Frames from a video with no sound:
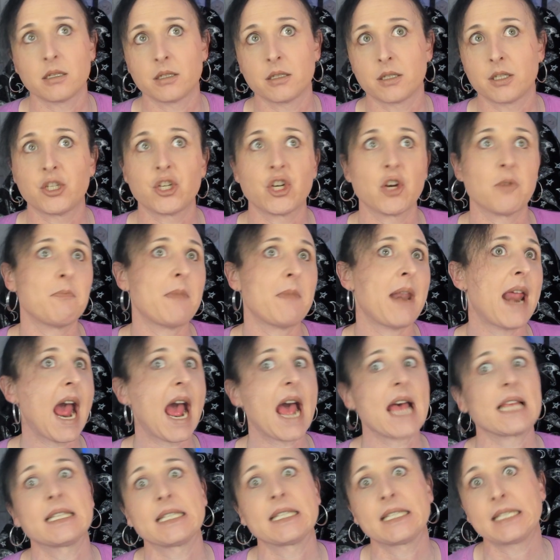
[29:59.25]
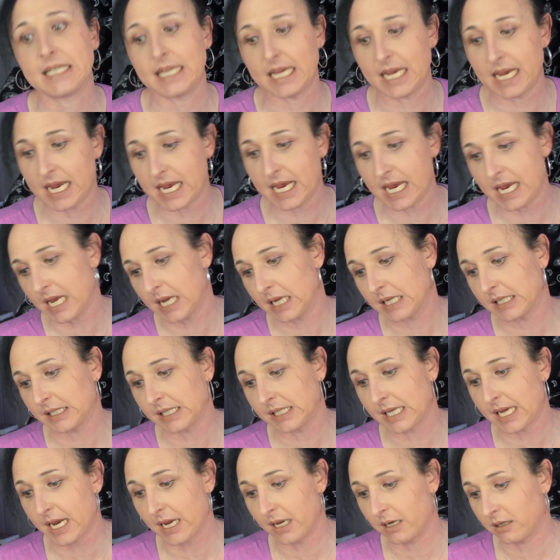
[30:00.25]
gymnastics
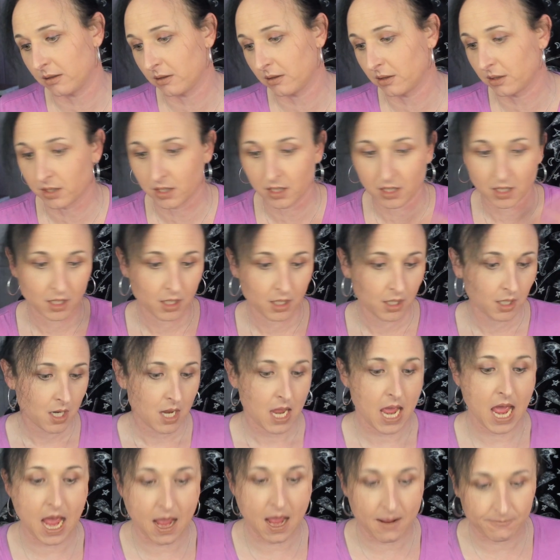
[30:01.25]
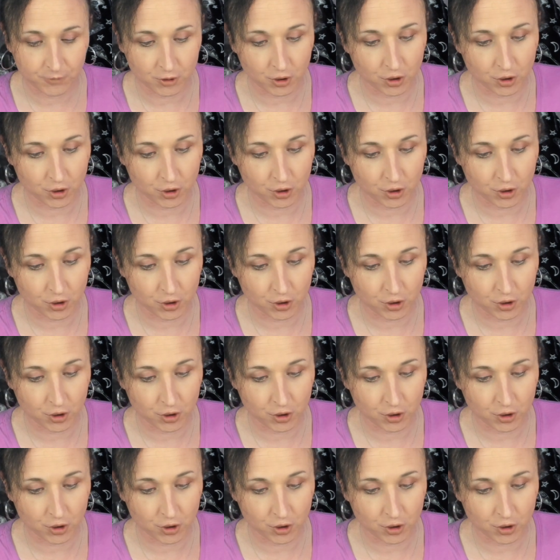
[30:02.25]
and after